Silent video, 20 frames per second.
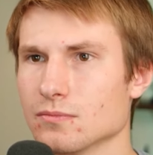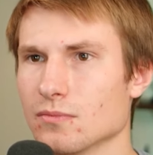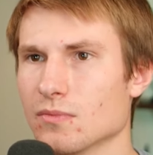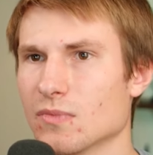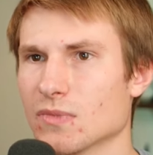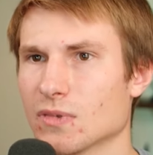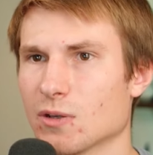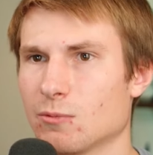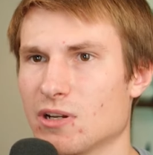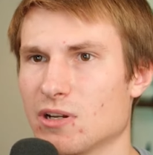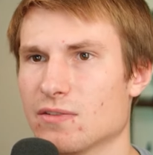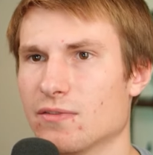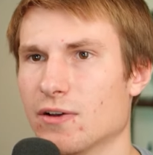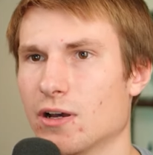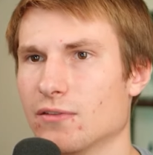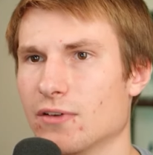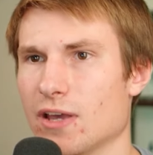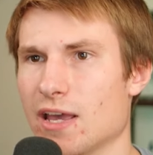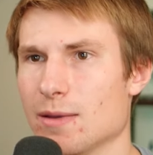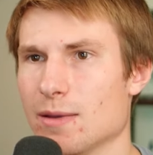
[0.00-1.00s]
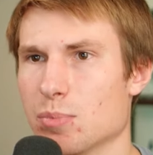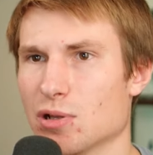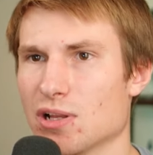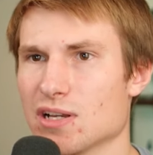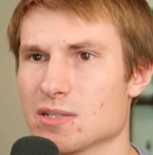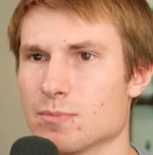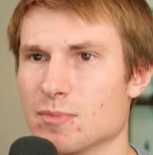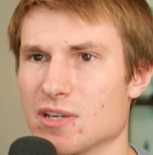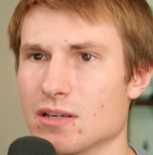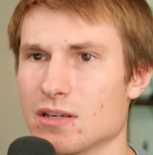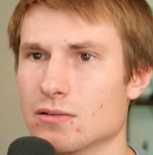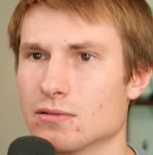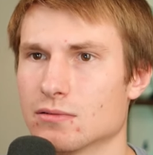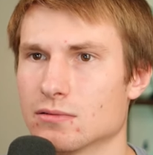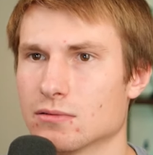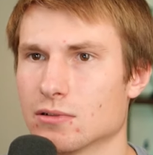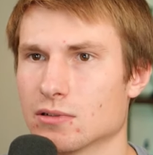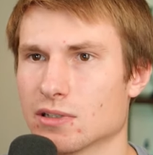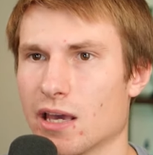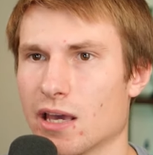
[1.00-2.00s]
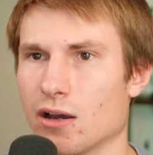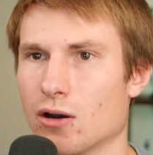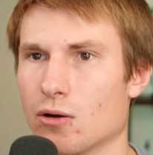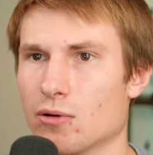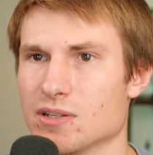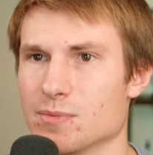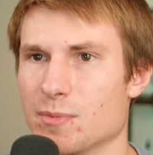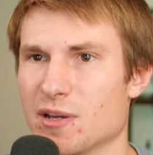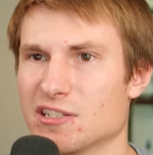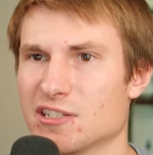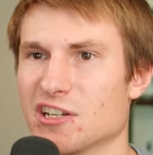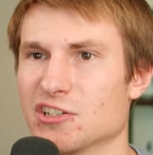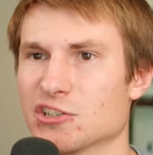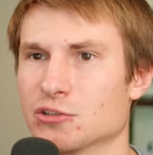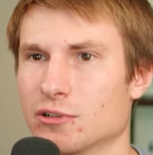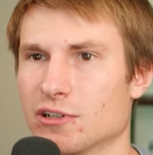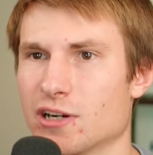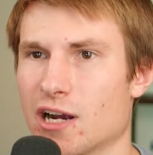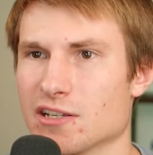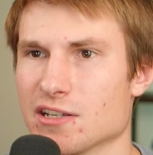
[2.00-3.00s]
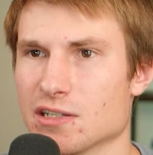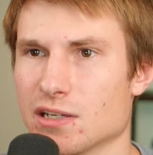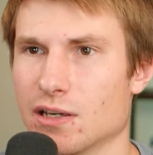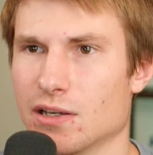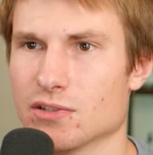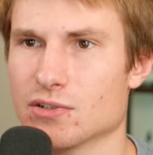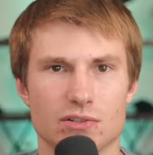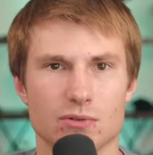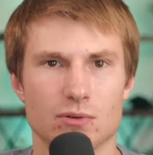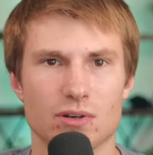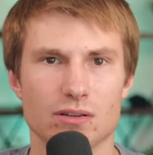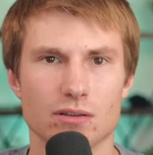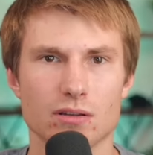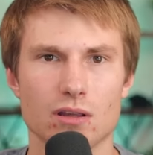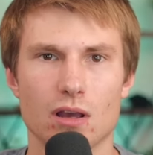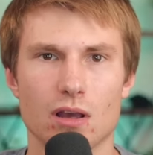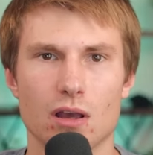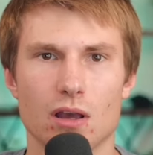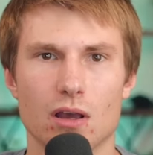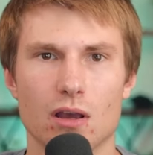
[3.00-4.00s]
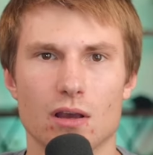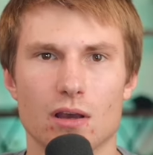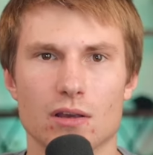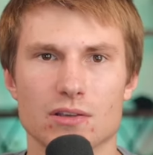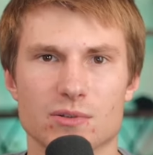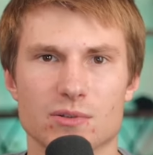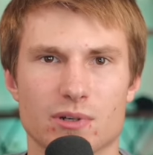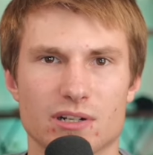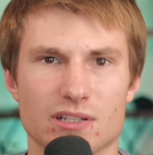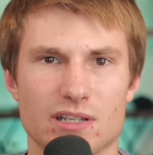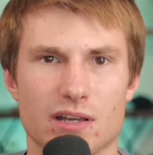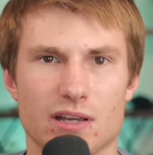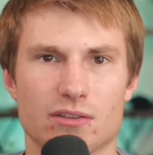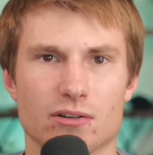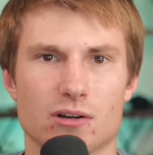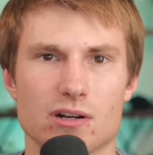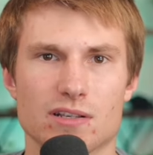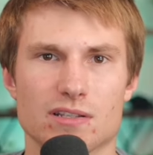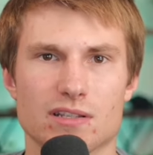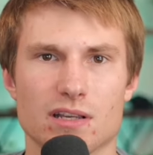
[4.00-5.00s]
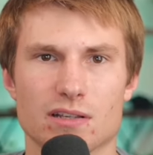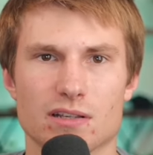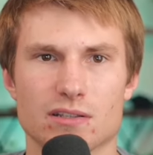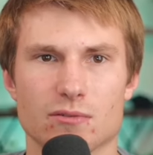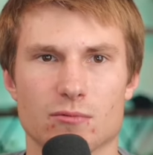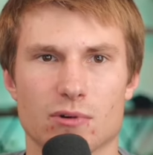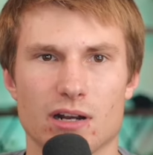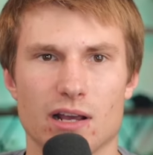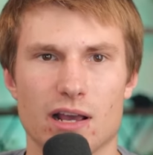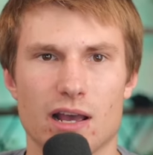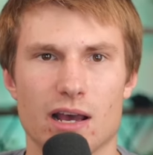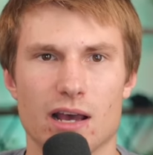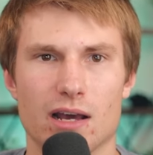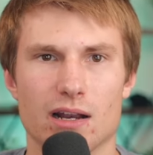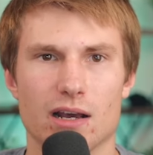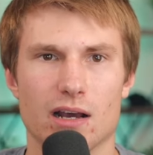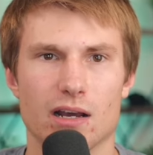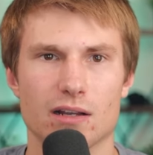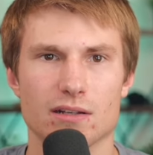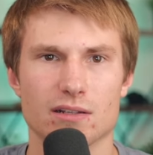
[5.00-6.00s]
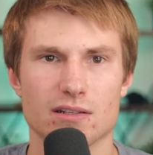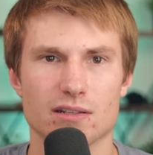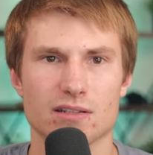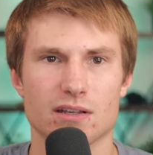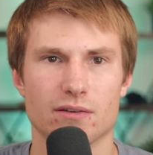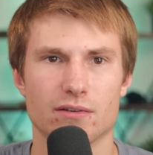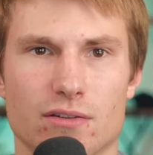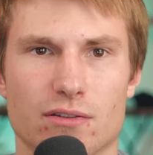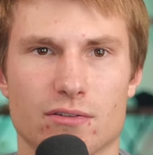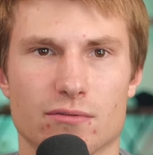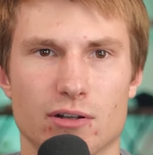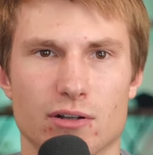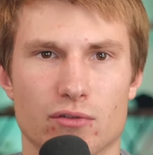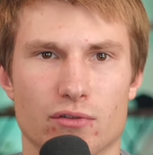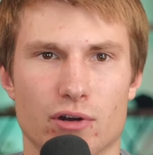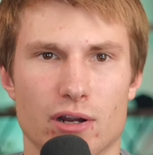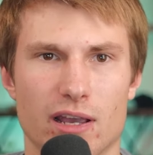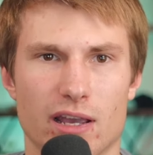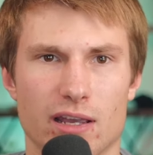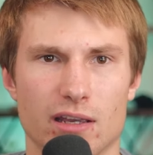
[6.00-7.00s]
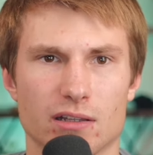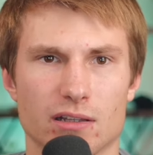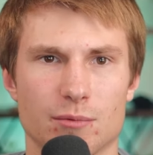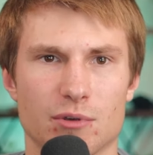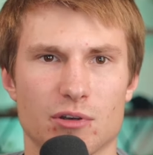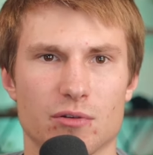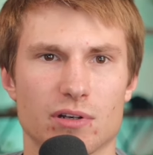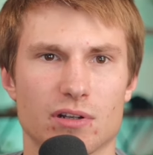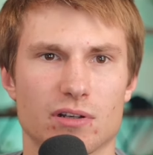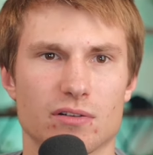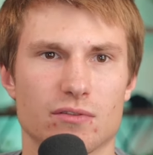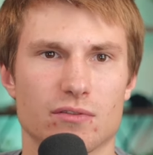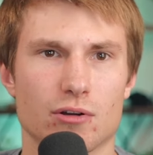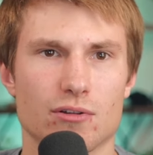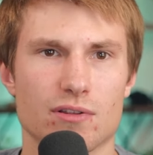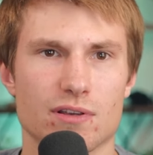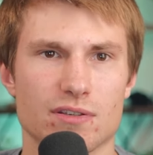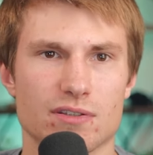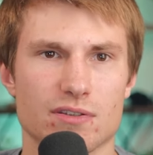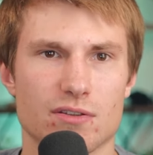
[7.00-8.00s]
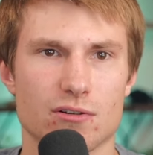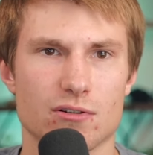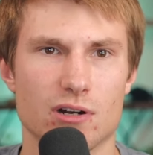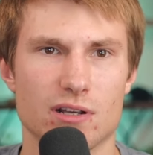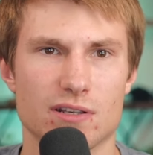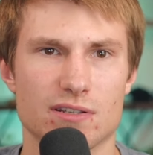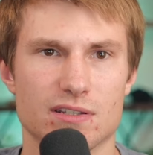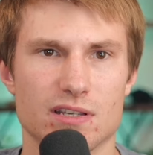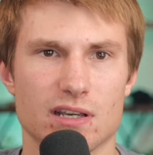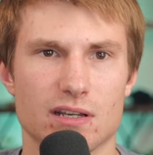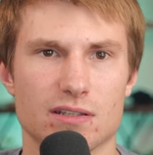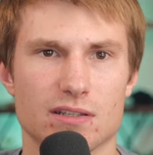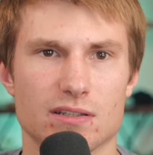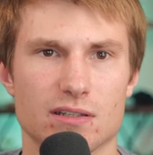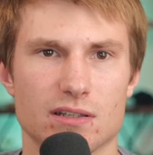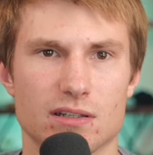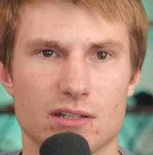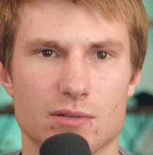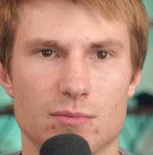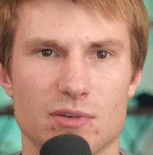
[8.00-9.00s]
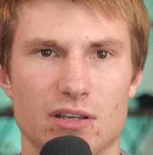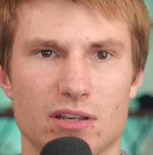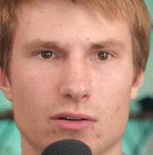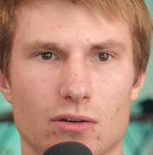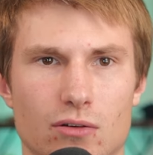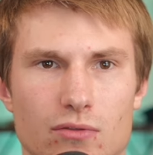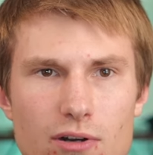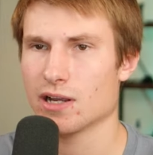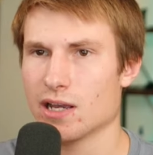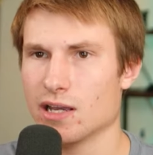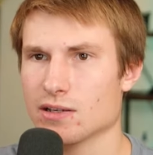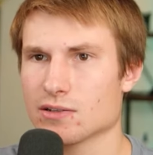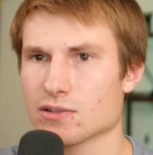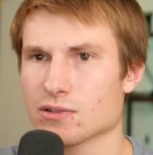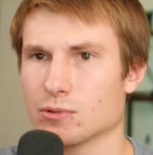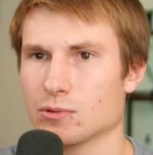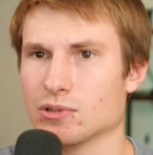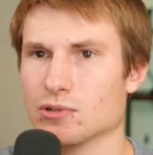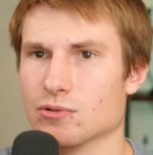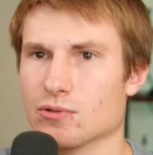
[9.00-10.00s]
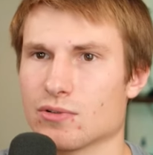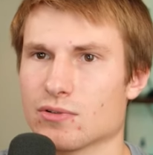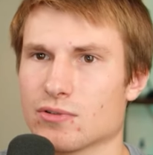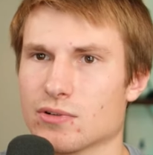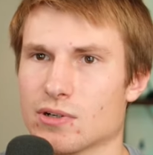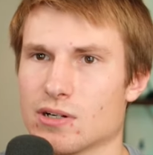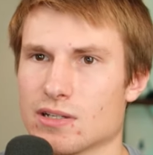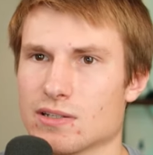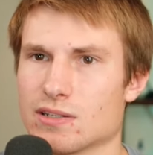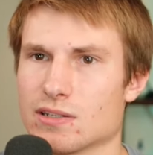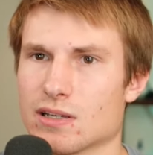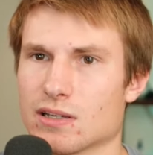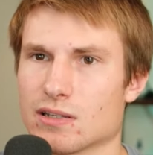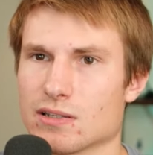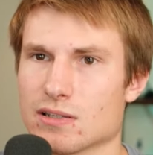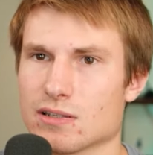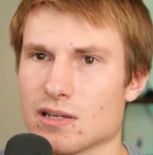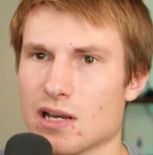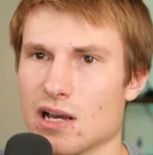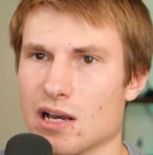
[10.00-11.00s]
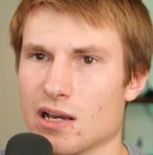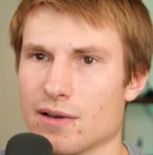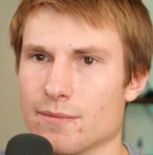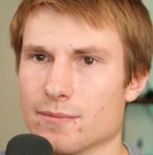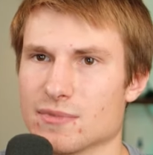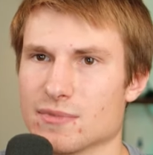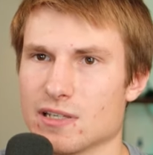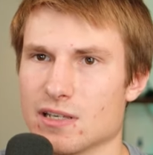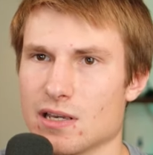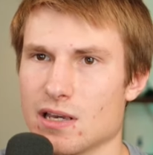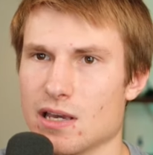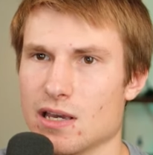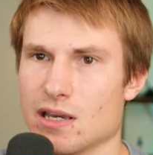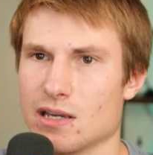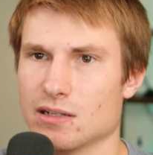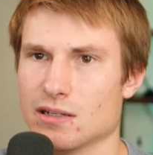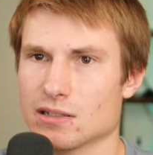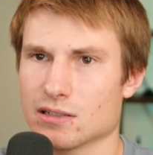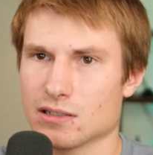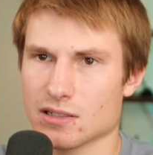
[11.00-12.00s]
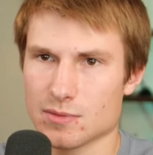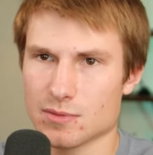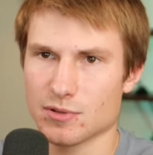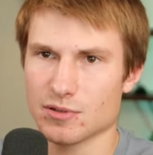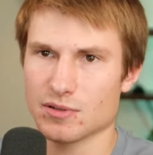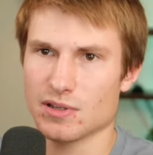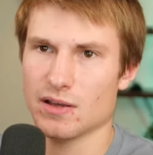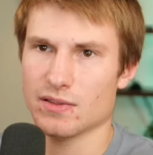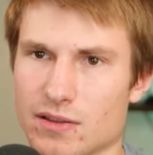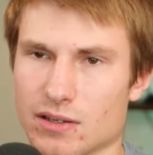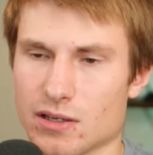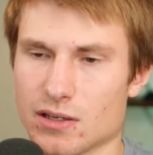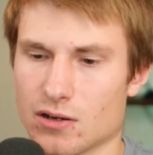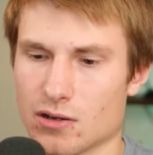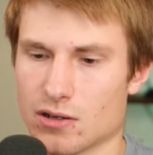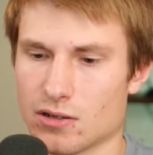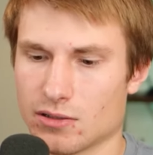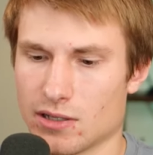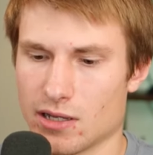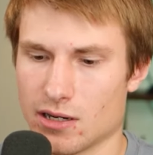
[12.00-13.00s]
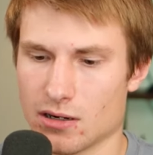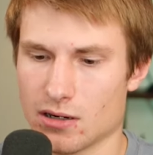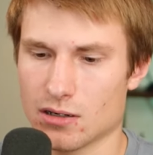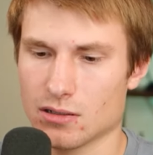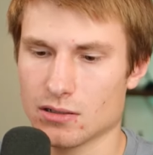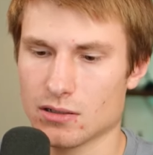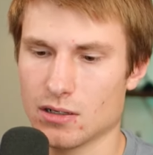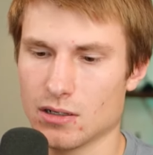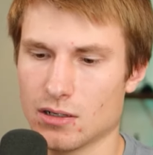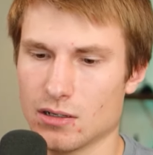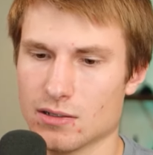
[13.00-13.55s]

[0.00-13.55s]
We need the value of a plus b. Okay, always pay attention to what you're asked to answer with. So we're going to take 36 and we're going to add on 73 over 8. Let me go ahead and convert this 36 into being over 8. So we'll do 36 times 8. Let's put that in the calculator and